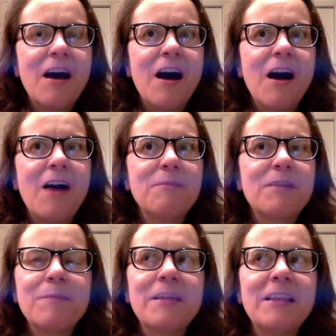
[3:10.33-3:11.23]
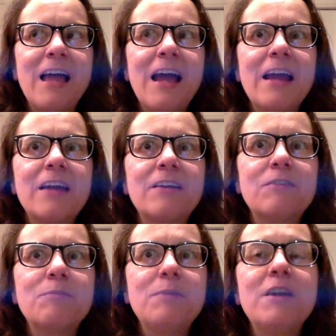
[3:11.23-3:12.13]
something like,
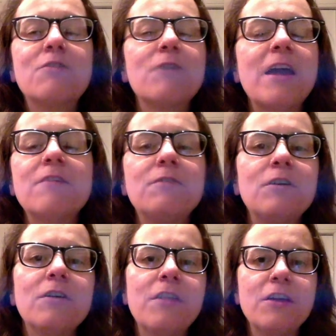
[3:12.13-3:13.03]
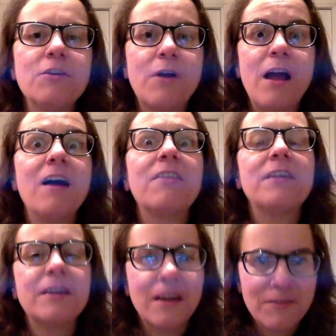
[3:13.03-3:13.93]
be grateful that you are
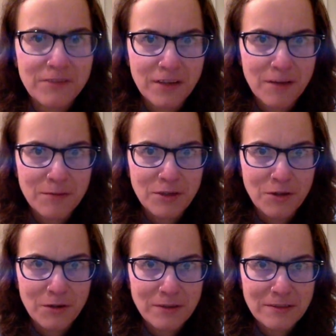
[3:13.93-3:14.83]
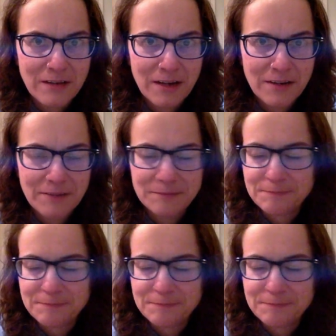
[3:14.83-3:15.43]
healthy enough to come to yoga tonight.